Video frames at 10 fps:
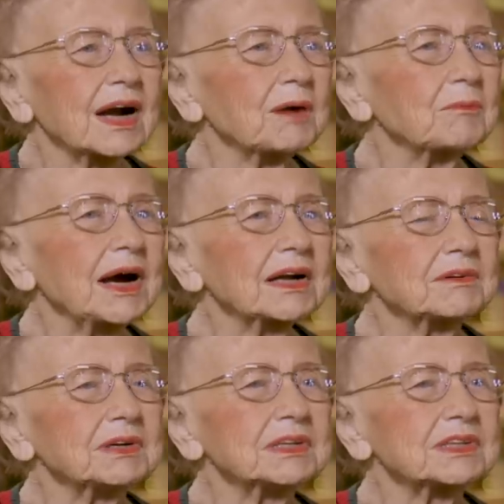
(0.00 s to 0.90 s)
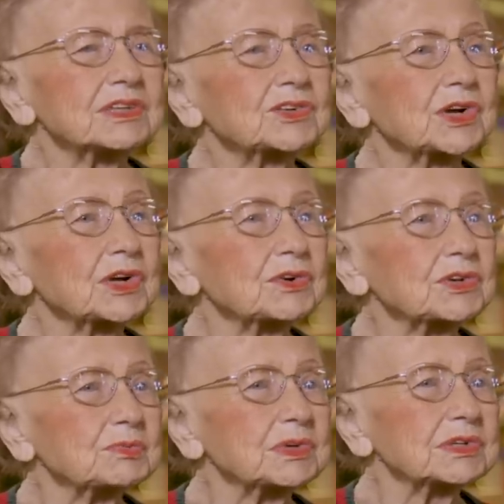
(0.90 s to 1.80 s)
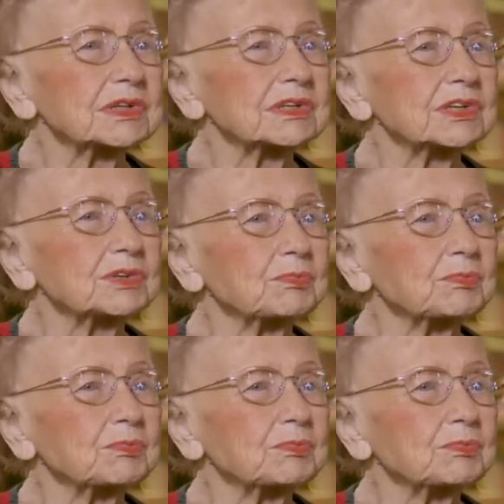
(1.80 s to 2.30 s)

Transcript: Our motto is enjoy Christmas, it's His